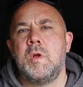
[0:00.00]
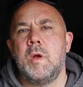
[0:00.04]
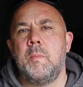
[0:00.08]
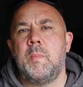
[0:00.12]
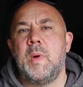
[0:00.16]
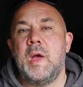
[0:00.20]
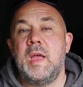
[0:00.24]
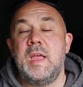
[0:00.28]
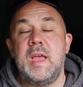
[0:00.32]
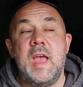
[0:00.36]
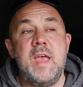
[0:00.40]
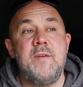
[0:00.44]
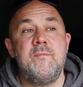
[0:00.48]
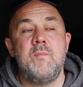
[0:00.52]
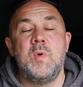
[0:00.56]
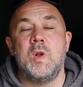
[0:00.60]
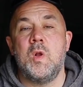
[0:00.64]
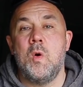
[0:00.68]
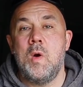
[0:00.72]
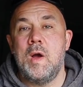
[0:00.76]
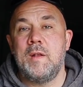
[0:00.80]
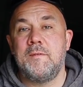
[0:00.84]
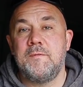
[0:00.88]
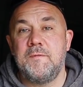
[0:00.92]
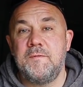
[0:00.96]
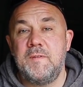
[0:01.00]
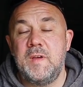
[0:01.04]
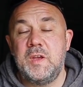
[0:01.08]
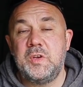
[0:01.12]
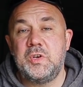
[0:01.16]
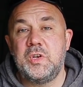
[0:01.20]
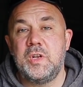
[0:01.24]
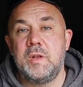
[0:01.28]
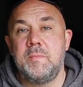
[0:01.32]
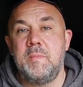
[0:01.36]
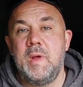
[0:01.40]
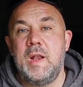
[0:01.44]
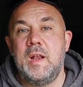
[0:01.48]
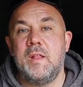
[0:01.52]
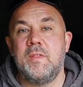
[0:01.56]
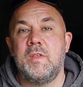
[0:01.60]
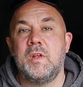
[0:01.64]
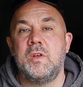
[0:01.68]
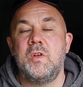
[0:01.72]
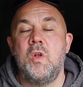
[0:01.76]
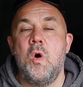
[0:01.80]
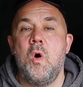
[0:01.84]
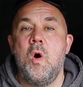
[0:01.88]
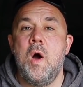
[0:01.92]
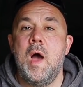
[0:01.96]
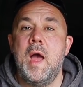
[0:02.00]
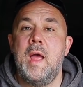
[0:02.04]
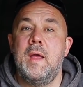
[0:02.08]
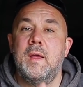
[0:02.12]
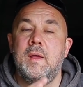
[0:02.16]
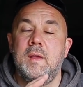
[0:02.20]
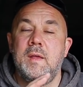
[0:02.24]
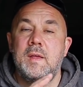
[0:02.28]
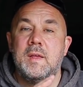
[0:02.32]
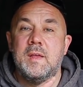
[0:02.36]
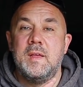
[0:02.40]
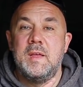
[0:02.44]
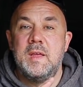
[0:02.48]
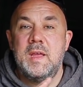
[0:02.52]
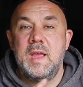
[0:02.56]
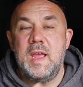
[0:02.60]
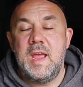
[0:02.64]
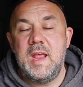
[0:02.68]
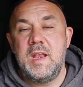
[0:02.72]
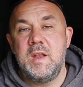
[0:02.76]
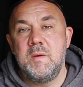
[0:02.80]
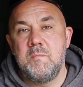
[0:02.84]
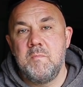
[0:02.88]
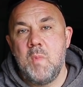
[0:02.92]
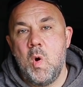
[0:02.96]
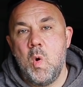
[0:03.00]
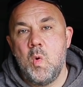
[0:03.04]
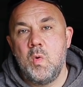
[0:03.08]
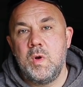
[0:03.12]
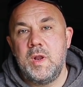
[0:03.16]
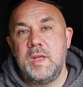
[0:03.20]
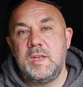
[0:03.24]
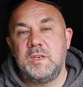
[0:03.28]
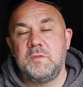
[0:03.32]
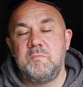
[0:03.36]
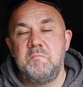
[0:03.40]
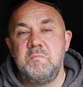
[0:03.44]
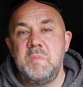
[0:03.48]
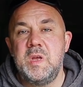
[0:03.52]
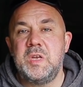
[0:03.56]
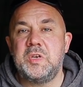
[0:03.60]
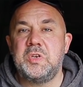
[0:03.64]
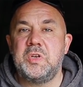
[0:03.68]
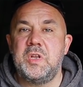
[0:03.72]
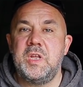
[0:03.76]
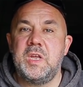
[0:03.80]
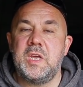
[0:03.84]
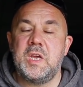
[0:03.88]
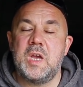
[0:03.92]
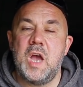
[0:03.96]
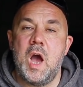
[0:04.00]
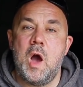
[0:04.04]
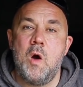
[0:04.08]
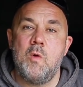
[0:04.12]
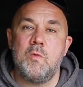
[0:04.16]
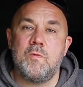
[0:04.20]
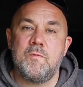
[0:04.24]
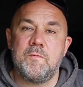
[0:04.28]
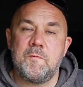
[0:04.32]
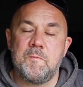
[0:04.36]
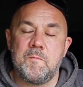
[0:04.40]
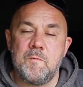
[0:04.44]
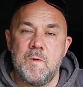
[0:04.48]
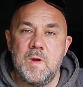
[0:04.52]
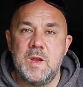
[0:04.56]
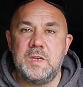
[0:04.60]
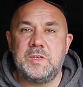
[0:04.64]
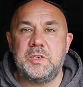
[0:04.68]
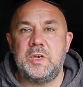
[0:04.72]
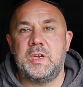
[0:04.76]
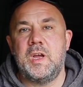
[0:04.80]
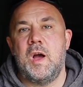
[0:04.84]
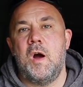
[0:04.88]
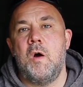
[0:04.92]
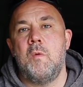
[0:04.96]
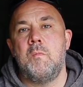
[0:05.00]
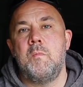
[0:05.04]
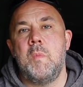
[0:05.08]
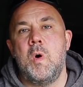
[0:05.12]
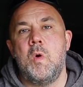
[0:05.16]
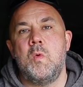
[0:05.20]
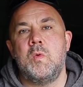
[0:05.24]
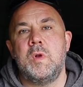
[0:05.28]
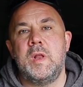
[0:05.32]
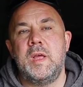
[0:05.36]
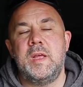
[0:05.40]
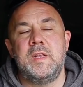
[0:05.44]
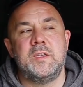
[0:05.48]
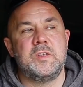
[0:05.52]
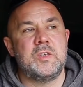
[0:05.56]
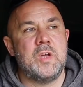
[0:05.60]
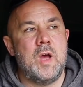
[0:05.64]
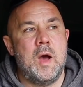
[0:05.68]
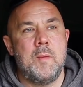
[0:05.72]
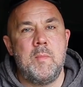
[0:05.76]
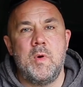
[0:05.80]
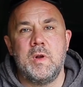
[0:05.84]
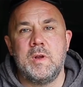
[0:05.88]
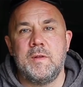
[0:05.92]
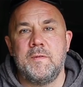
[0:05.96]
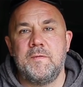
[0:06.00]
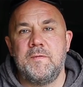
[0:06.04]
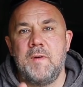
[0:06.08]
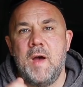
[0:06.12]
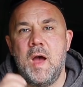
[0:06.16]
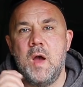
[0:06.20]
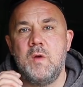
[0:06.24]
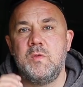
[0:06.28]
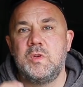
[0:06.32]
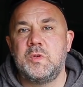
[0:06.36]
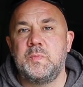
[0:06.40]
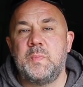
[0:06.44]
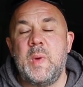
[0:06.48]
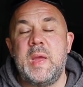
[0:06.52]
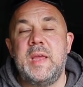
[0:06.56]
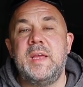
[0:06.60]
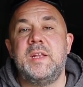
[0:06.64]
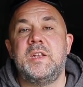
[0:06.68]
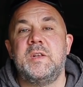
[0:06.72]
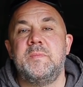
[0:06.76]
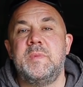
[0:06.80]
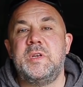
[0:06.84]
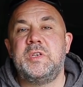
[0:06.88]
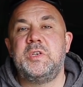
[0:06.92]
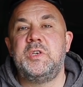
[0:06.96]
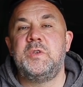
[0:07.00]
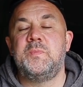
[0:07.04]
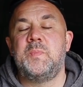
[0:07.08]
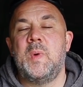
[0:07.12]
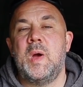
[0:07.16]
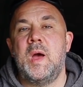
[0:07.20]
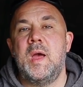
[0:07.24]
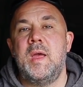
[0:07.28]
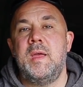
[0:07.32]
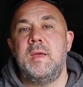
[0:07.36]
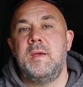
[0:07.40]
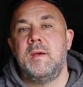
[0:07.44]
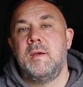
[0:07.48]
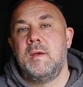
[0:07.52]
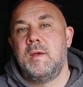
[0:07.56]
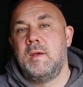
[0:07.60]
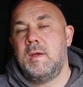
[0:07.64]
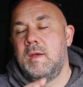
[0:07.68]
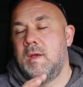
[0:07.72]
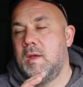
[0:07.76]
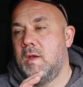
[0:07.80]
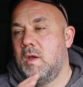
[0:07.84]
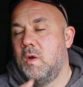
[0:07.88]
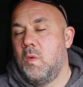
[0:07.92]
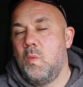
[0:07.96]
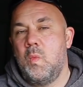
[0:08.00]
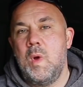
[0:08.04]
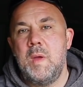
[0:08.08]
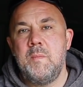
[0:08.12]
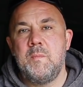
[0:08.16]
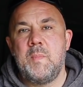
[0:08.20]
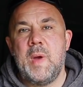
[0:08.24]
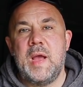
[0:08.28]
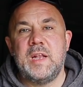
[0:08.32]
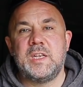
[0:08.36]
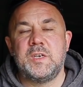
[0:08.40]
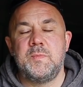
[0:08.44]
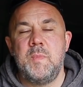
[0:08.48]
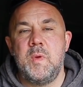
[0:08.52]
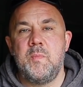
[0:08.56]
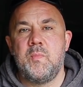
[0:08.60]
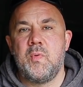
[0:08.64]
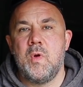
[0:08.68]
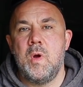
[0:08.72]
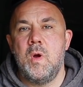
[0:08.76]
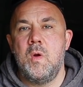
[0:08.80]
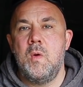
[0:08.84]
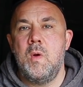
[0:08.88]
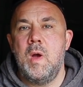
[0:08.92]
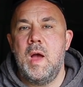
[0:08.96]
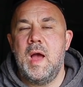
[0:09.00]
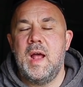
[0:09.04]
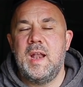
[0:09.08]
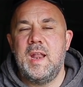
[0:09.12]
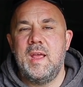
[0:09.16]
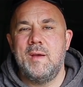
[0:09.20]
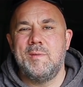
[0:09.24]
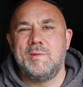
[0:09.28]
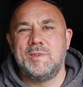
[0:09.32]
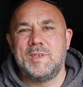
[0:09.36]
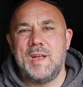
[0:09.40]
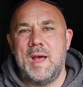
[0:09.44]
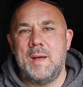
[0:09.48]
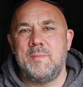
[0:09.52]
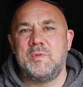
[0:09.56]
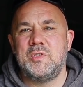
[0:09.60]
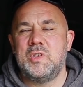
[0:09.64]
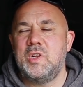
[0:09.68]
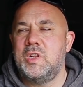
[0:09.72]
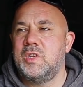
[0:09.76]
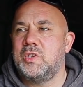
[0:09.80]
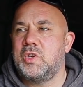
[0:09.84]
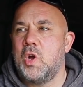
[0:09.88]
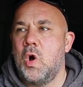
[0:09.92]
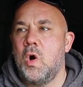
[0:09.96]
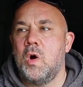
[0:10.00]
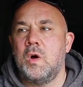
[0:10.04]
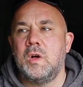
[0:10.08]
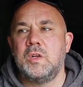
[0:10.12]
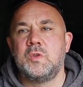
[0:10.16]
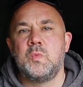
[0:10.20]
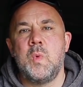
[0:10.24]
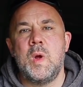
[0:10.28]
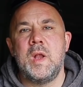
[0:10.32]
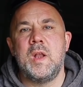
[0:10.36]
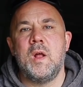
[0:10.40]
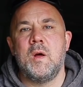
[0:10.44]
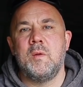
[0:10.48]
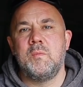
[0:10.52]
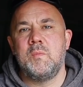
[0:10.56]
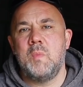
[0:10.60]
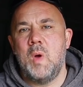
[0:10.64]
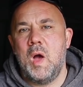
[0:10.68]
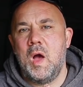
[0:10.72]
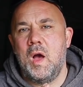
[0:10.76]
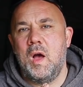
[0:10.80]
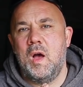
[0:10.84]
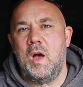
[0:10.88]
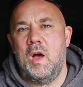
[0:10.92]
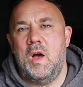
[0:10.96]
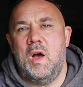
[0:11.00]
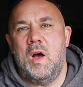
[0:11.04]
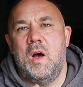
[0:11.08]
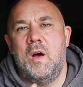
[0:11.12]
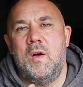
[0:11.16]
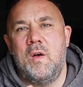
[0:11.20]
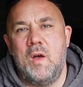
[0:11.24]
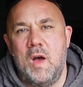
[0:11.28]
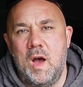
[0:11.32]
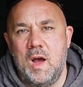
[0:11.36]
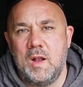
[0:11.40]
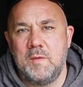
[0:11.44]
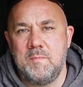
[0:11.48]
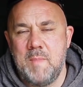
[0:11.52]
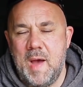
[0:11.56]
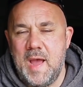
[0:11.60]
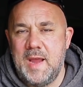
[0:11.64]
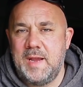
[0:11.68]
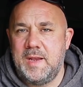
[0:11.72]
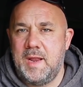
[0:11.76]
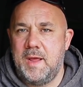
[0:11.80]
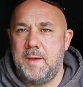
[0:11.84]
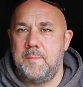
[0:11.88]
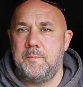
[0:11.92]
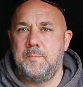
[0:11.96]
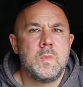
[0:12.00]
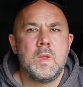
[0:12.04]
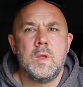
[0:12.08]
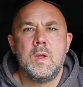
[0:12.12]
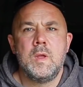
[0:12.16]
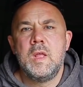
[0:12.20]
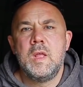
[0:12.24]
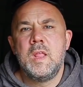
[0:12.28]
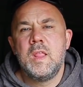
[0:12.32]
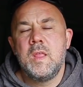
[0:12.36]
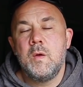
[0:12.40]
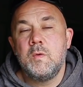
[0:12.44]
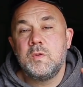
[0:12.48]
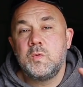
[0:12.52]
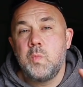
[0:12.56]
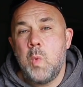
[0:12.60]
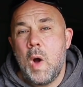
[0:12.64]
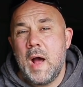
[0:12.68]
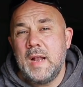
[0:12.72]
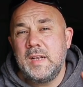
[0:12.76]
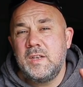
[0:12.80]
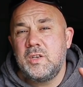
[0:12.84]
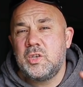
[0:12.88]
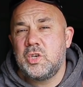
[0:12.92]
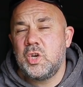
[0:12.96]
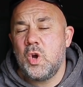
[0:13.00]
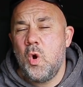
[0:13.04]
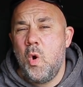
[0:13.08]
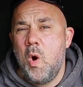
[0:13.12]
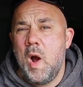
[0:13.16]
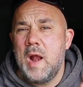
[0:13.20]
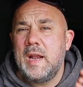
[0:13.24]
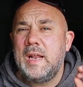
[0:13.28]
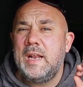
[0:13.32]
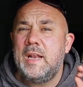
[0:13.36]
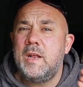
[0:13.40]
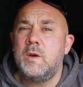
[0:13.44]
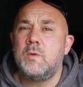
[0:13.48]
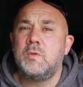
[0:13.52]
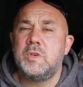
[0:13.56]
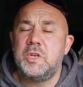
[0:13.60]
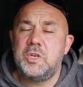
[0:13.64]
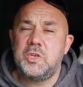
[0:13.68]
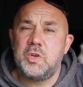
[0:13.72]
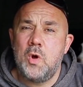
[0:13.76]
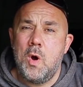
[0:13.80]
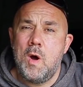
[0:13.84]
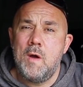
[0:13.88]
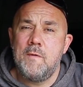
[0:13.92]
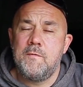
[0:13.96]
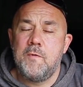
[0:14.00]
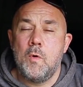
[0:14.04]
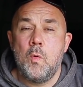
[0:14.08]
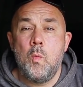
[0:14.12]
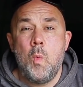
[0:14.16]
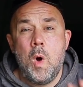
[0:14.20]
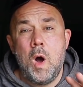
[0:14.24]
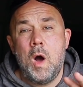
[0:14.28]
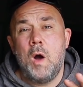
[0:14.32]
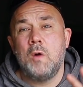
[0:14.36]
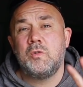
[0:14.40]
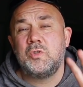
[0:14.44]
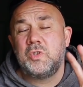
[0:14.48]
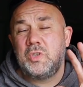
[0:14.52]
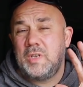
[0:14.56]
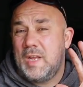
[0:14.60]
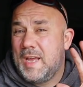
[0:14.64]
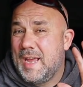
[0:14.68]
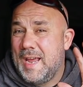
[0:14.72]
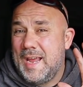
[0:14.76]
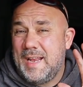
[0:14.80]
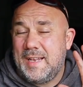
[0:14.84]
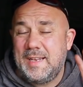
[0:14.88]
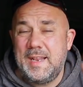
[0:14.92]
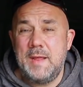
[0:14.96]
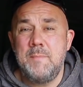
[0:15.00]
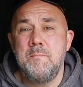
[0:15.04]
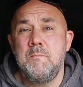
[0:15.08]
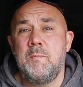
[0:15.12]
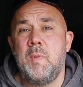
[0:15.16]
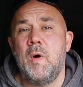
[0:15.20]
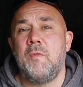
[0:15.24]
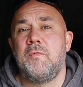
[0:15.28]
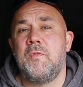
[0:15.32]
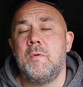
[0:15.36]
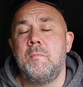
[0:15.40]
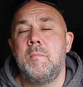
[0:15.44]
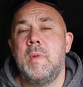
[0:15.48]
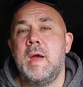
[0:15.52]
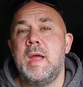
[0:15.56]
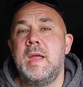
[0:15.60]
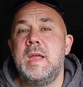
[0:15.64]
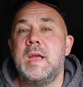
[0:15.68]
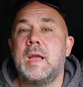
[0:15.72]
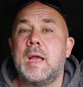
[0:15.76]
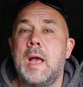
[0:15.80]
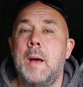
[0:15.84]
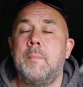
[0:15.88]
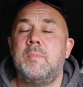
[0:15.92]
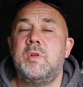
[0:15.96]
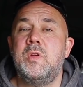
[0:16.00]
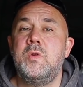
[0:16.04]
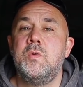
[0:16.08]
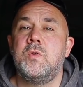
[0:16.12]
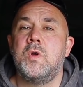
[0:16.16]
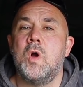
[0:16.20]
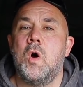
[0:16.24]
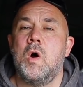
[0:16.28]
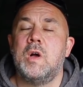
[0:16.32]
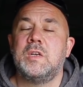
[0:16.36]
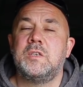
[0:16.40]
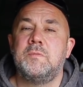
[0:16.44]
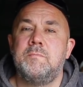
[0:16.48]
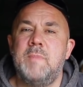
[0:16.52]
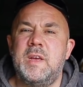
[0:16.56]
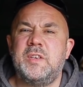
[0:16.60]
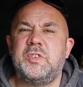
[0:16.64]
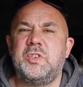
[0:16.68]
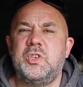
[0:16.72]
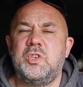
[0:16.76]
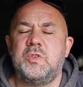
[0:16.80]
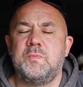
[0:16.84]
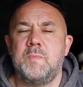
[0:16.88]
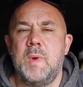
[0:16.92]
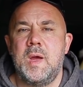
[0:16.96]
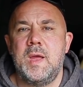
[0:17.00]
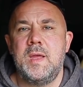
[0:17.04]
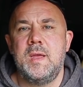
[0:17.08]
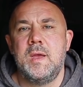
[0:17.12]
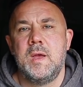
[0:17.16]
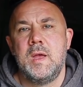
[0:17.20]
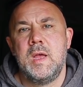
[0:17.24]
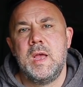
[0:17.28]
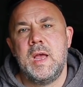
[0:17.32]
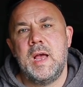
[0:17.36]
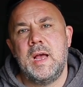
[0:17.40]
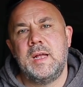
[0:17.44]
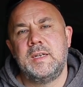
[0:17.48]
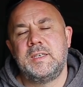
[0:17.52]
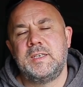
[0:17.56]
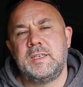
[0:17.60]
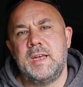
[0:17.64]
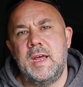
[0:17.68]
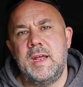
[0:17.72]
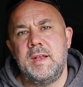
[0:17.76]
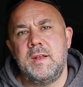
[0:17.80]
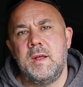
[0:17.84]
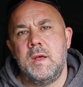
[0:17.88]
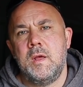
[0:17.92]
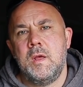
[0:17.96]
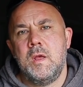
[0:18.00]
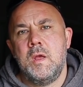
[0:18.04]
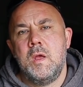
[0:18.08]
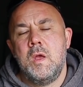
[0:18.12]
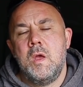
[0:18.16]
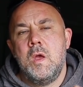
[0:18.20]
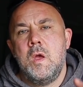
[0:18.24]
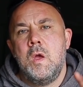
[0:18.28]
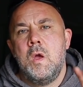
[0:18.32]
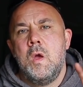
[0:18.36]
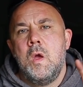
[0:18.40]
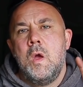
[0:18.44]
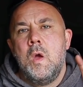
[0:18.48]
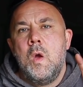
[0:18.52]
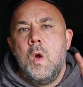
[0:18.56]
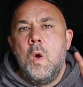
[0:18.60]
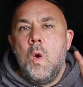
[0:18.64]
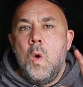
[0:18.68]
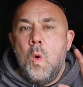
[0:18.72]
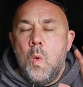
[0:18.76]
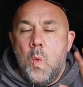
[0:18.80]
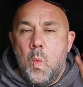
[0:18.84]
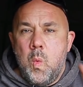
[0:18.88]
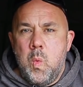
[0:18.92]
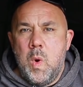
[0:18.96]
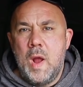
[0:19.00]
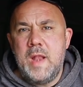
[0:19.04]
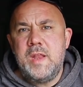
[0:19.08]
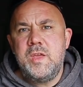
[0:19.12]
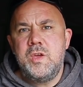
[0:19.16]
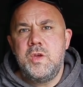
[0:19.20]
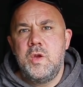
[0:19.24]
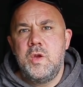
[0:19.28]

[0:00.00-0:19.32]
could be, even when I had fish in the middle of the night, in the mornings, misty, cold, freezing cold mornings. I'm on the phone speaking to Mrs. B, went back to my brew, and it was absolutely as hot as when I'd made it. There was one tiny little design for, whilst it didn't bother me, a couple of you guys messaged me and said, when you